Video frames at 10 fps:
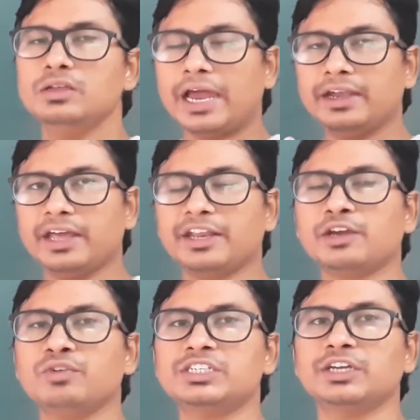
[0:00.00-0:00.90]
And I
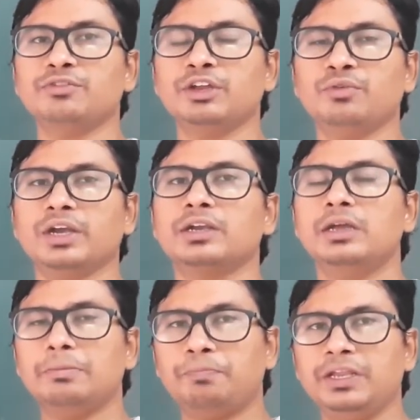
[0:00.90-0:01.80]
request
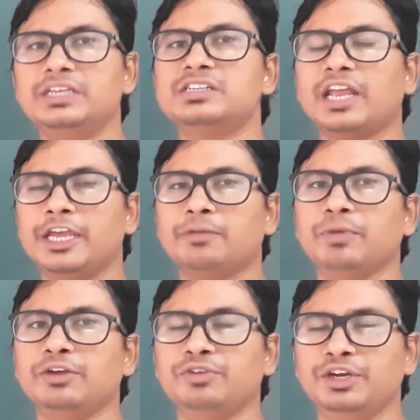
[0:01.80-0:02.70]
everyone, please like
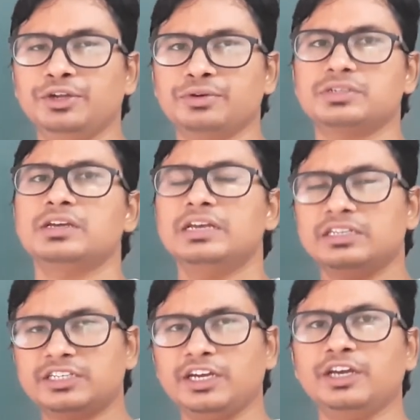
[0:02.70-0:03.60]
my videos,
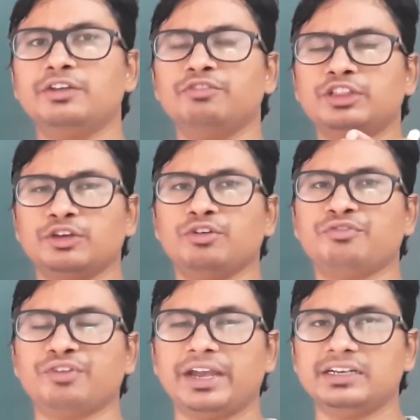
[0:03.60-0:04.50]
share with your
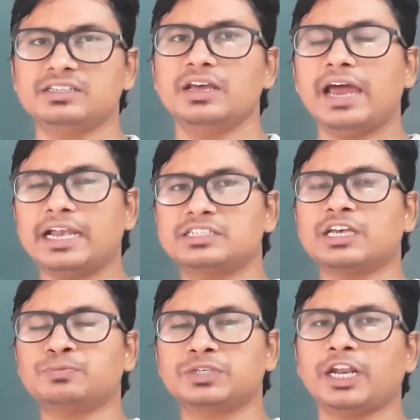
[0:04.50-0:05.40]
friends and
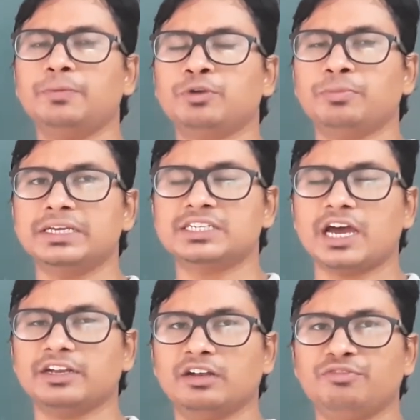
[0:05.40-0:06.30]
subscribe to my
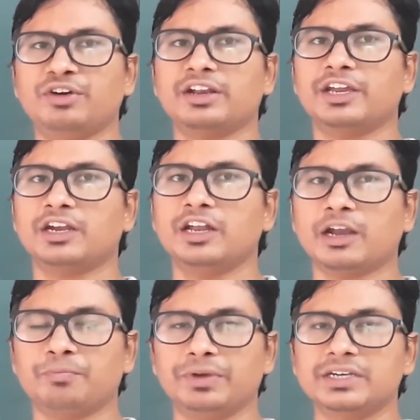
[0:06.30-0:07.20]
channel for regular
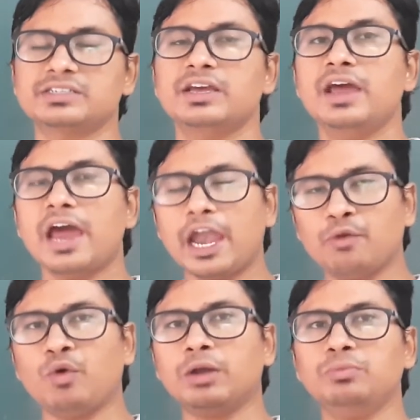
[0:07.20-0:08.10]
updates.
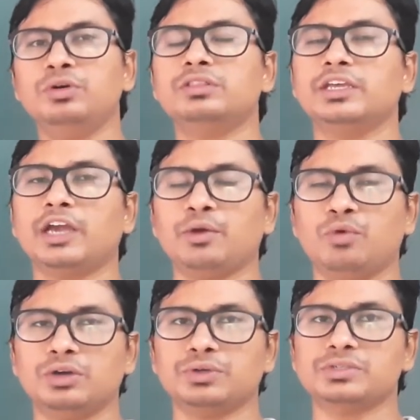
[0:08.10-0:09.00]
And one more thing I
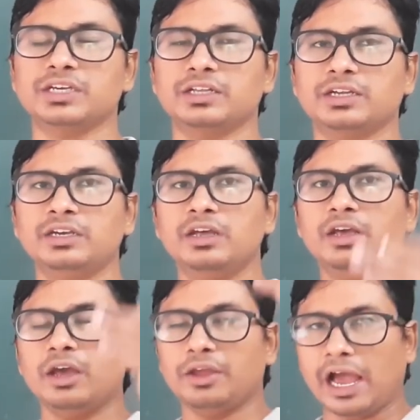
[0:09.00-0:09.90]
want to say
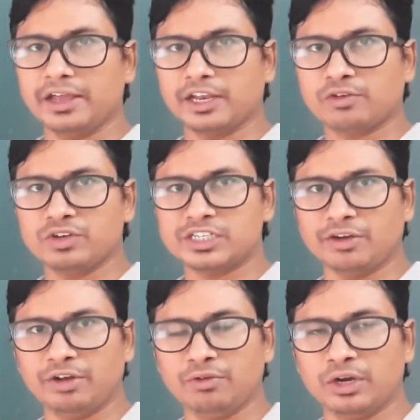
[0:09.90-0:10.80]
that I request
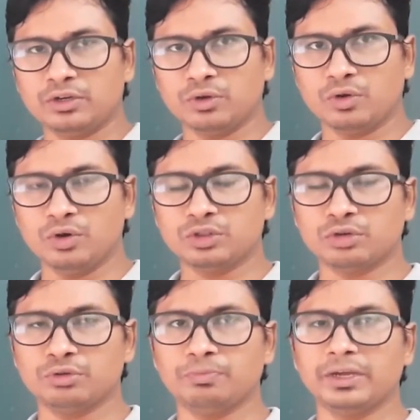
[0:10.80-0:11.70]
everyone to go
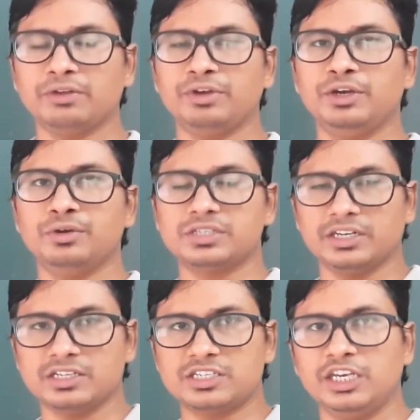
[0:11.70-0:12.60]
through my videos
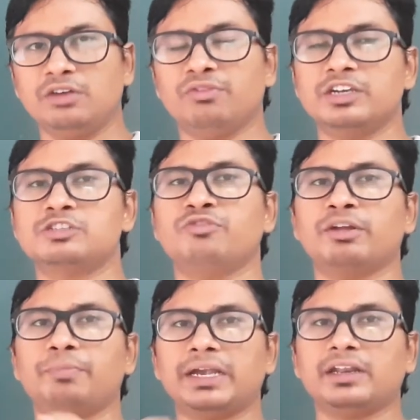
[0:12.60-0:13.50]
in a sequence for
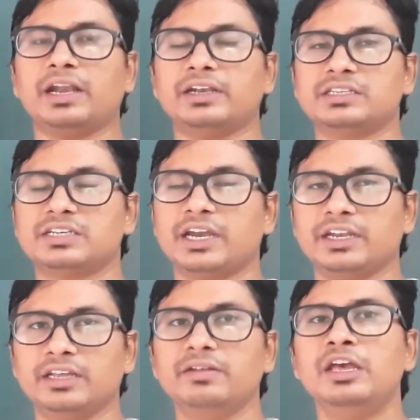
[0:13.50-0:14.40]
better
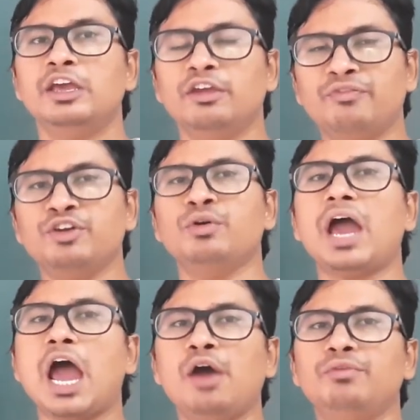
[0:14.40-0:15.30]
understanding. If you
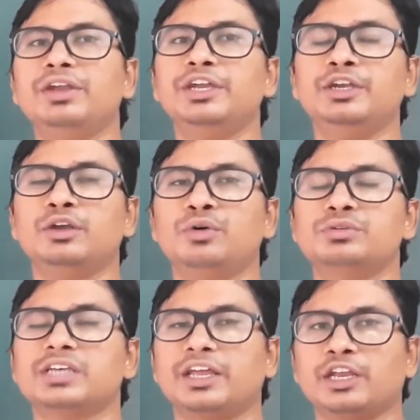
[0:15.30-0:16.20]
have any
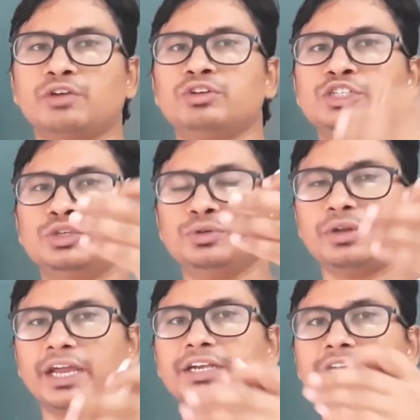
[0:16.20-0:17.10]
doubts, I request you to
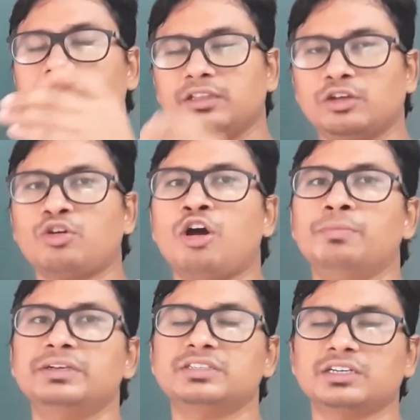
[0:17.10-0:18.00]
write it in the
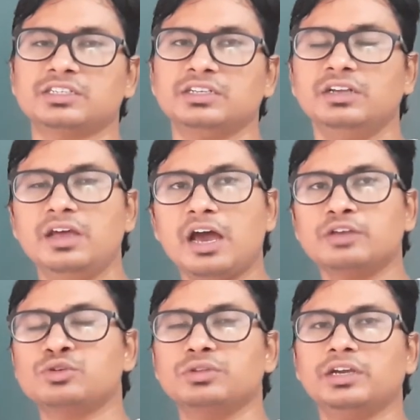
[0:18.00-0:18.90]
comment section
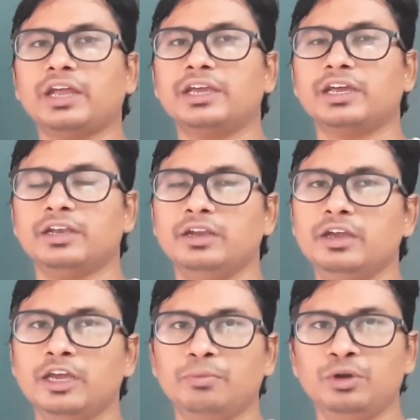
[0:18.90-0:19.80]
so that I can
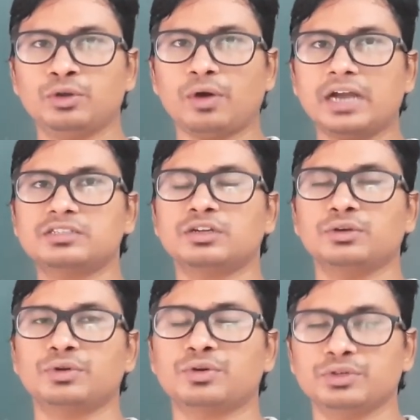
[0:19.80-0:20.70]
able to answer
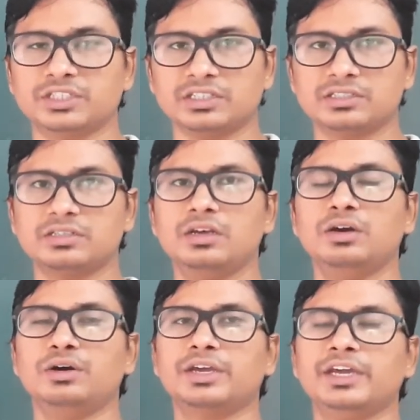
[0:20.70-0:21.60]
your questions.
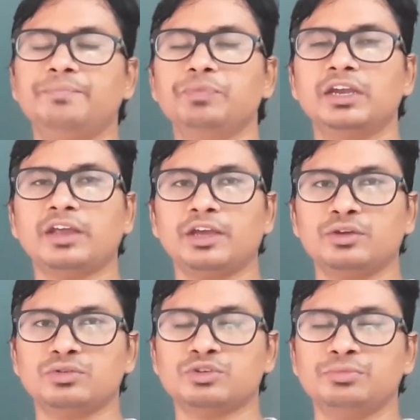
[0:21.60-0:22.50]
Okay, thank
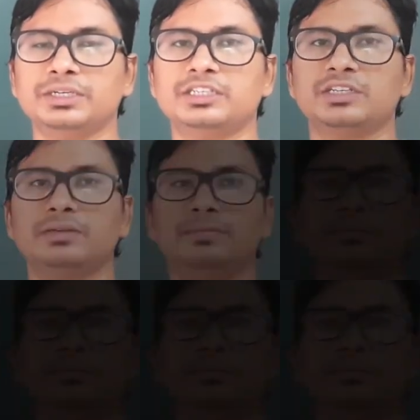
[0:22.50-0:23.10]
you so much.